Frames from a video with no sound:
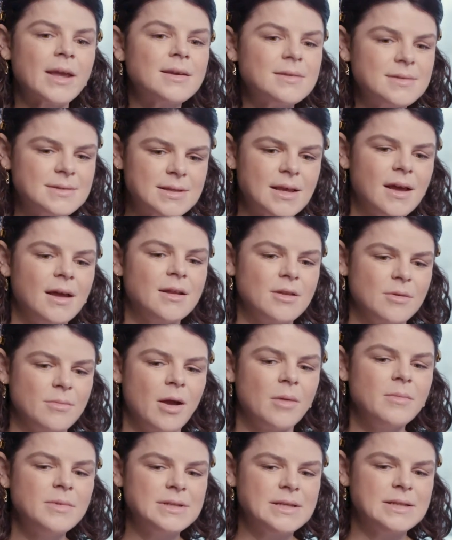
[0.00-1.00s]
concern at the
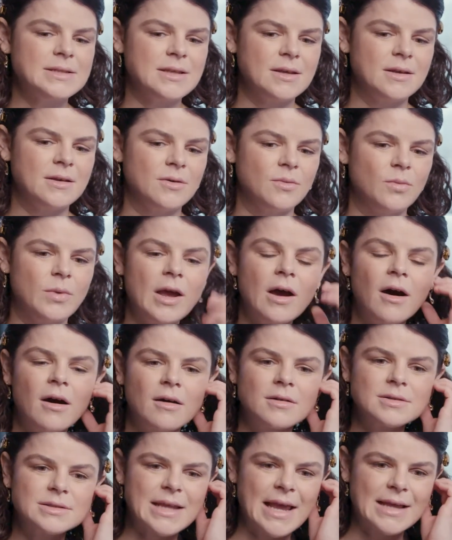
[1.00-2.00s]
moment is that we
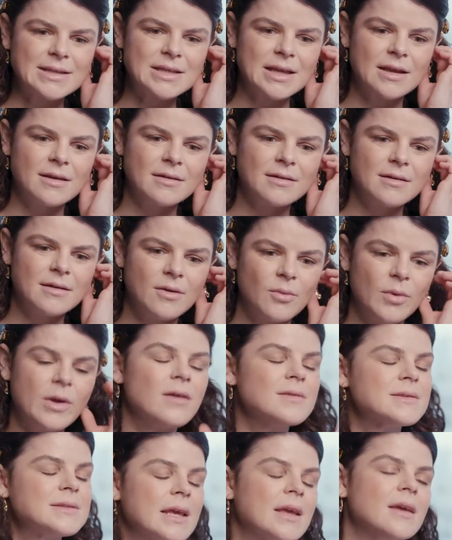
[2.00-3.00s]

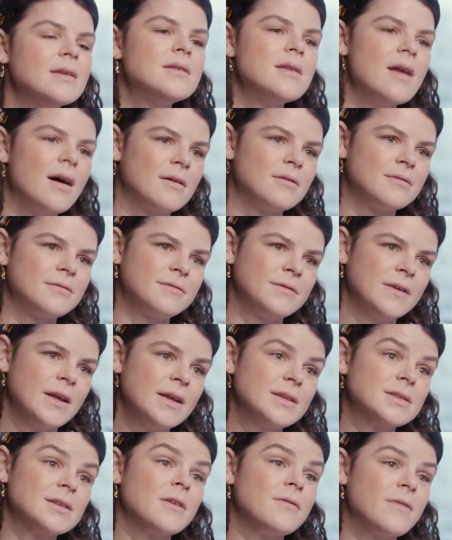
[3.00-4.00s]
aren't seeing enough
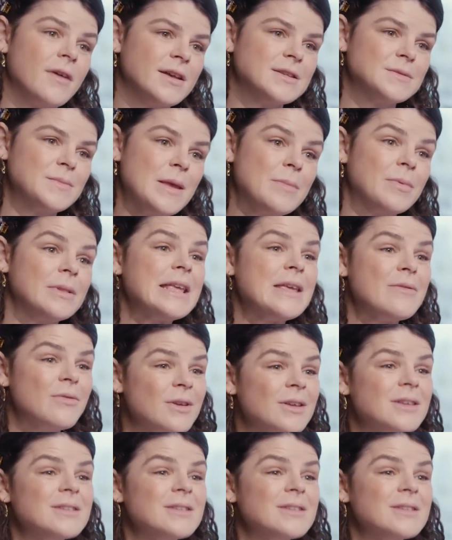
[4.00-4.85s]
diverse people even